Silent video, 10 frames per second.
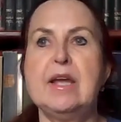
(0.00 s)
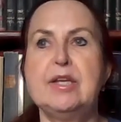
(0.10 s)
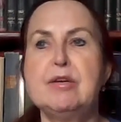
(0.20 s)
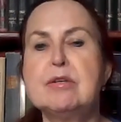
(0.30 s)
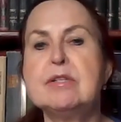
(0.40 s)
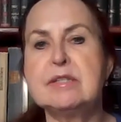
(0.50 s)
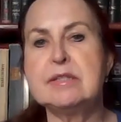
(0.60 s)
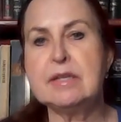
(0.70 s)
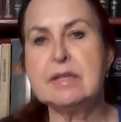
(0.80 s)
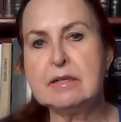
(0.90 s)
You can
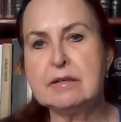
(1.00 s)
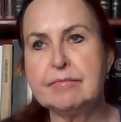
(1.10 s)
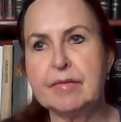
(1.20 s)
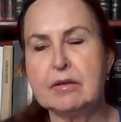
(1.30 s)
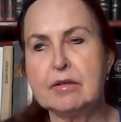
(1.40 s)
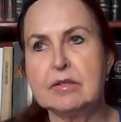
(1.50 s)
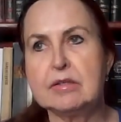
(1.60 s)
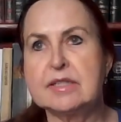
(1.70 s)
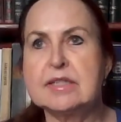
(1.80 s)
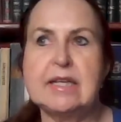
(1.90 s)
still
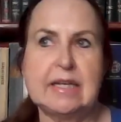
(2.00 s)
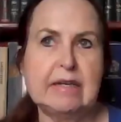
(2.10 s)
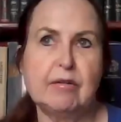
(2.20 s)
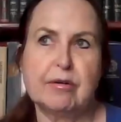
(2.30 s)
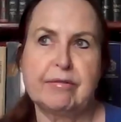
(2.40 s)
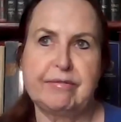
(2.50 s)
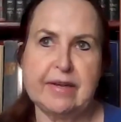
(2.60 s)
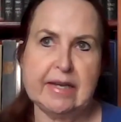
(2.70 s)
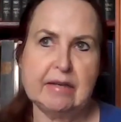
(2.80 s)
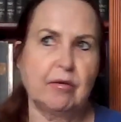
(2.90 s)
see or
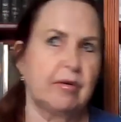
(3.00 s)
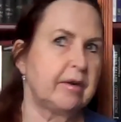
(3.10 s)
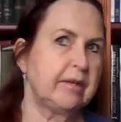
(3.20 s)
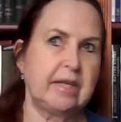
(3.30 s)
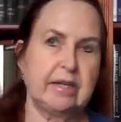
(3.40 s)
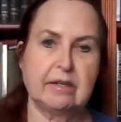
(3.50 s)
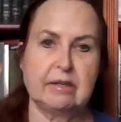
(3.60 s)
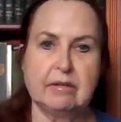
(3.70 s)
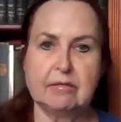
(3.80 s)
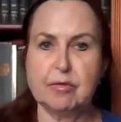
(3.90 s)
feel or
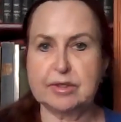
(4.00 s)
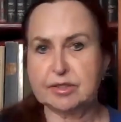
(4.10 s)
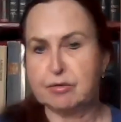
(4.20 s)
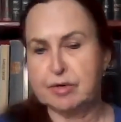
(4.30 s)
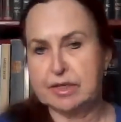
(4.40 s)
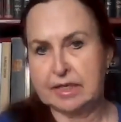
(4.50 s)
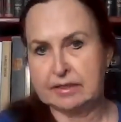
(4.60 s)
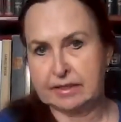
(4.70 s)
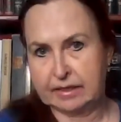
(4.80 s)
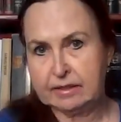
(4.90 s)
hear what's going
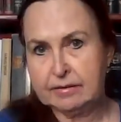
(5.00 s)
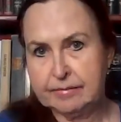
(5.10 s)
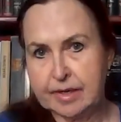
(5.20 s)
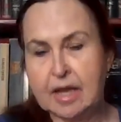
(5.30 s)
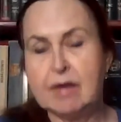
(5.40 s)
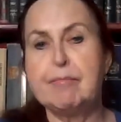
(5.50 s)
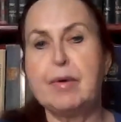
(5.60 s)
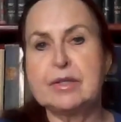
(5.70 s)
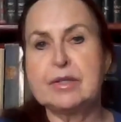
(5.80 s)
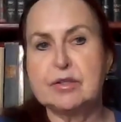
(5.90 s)
in there,
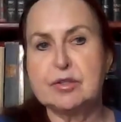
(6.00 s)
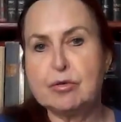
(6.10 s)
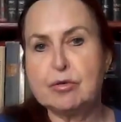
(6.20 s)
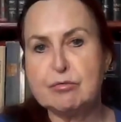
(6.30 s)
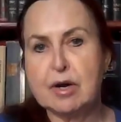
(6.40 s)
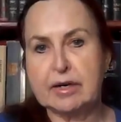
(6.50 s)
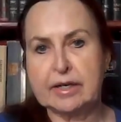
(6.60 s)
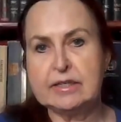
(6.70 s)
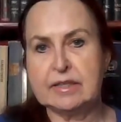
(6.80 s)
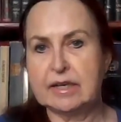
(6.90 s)
but those who are
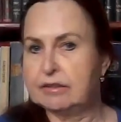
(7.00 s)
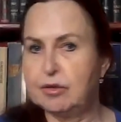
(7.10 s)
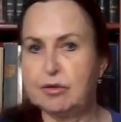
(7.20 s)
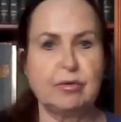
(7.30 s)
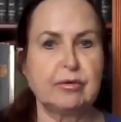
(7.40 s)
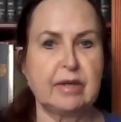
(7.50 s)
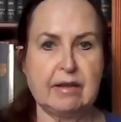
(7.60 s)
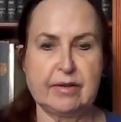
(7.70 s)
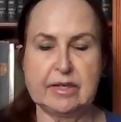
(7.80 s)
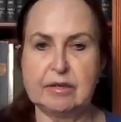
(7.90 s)
in there no longer
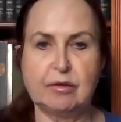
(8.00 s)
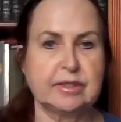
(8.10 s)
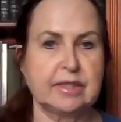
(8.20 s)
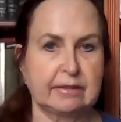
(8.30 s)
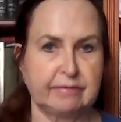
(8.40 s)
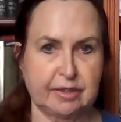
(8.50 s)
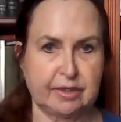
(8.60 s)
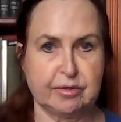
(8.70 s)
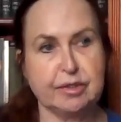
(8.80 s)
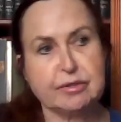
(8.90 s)
have any contact with
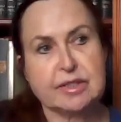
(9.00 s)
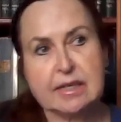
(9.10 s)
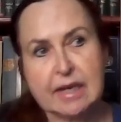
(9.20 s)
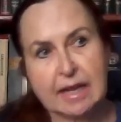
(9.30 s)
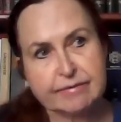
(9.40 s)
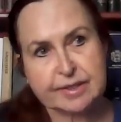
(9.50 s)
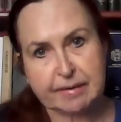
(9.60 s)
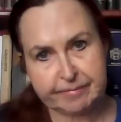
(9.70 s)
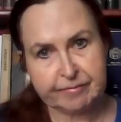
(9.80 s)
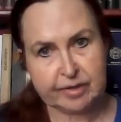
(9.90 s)
you. You still have
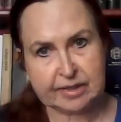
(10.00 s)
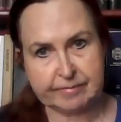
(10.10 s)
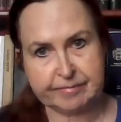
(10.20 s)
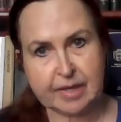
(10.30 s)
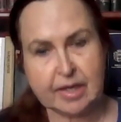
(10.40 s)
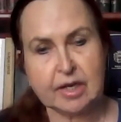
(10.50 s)
some with them.